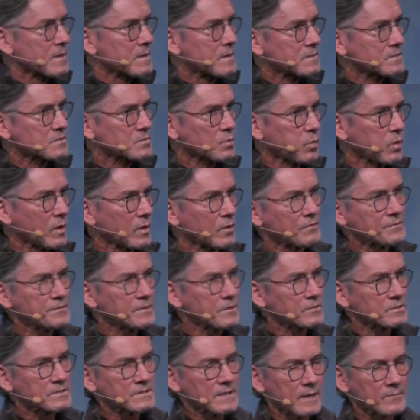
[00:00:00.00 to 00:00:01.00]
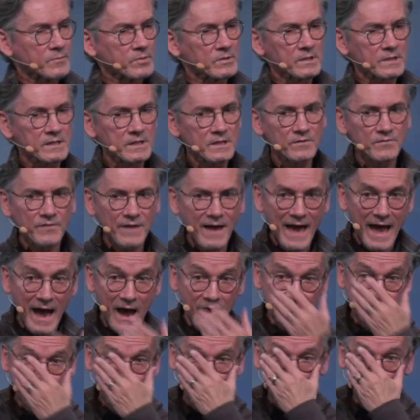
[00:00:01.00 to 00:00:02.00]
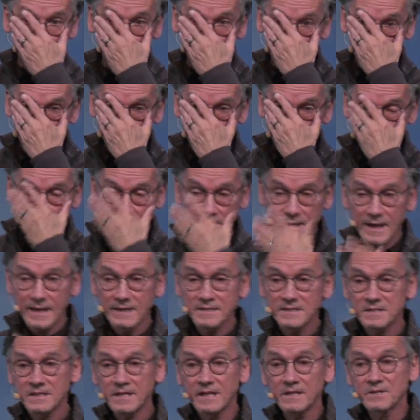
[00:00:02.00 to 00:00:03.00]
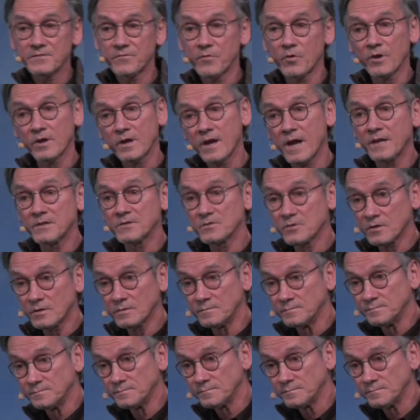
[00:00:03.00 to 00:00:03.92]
12 years, I believe, after he had stage 4 cancer.